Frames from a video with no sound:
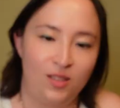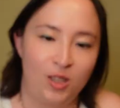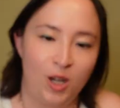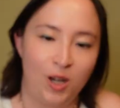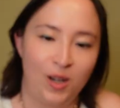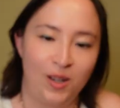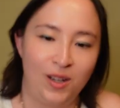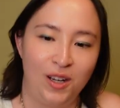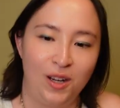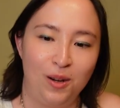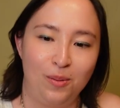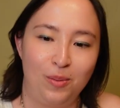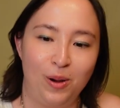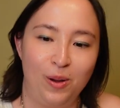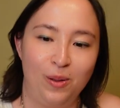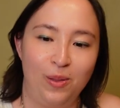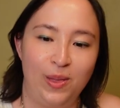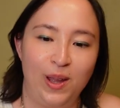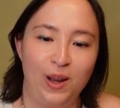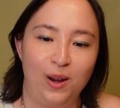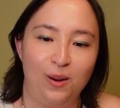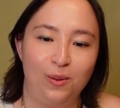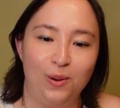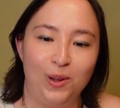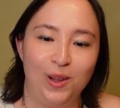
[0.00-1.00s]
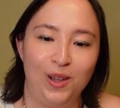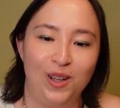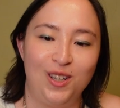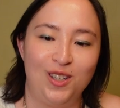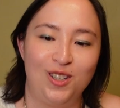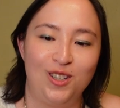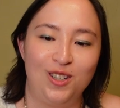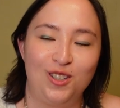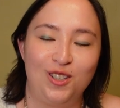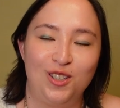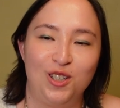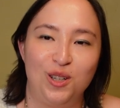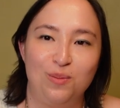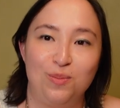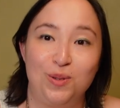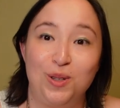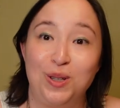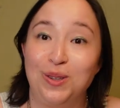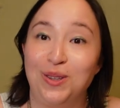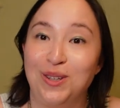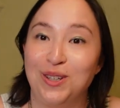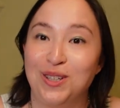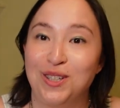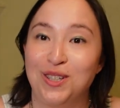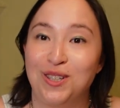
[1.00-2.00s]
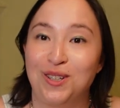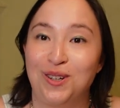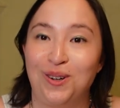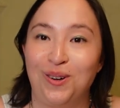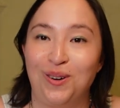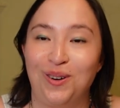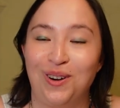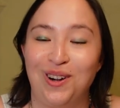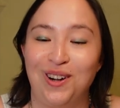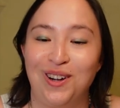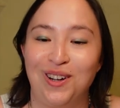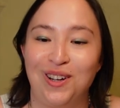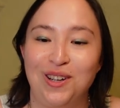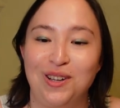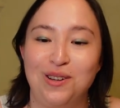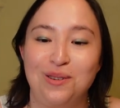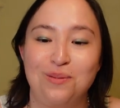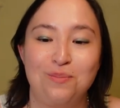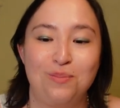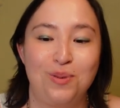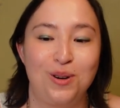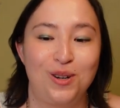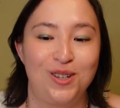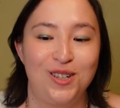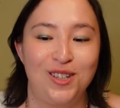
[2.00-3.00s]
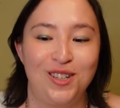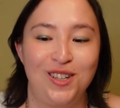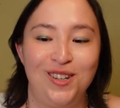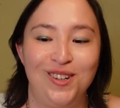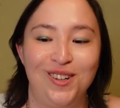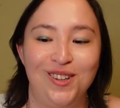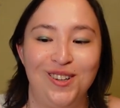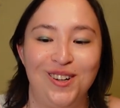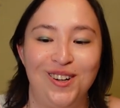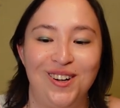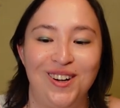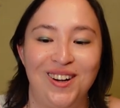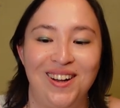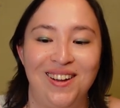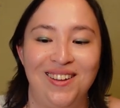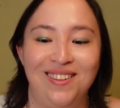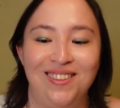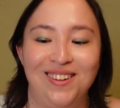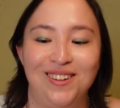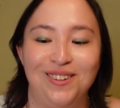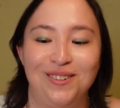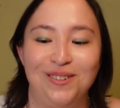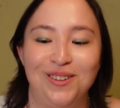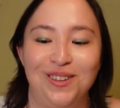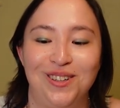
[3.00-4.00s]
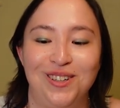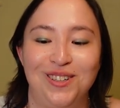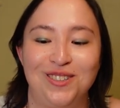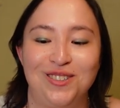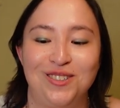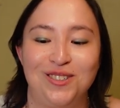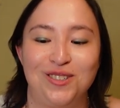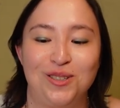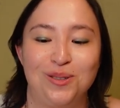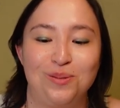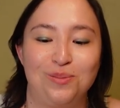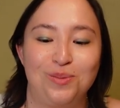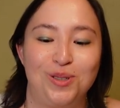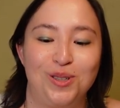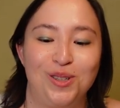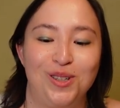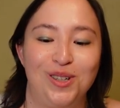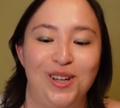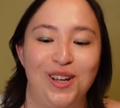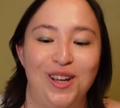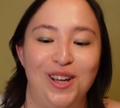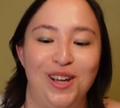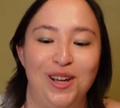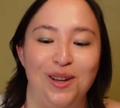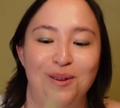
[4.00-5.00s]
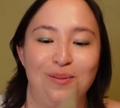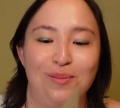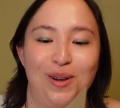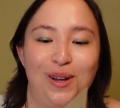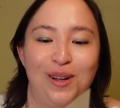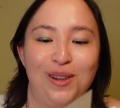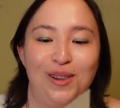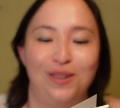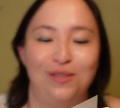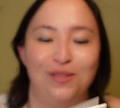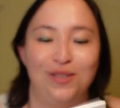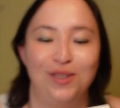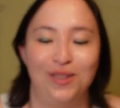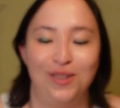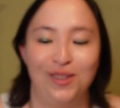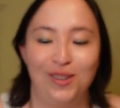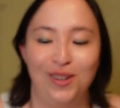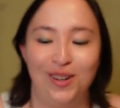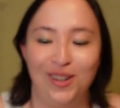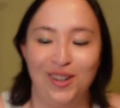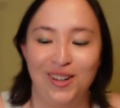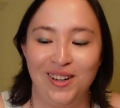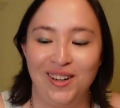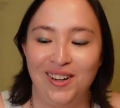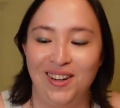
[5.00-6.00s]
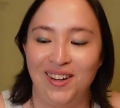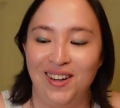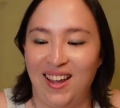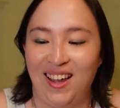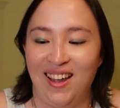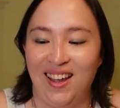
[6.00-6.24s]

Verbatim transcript: talking about their relationship to this Korok in particular and their relationship to the game. I love it a lot.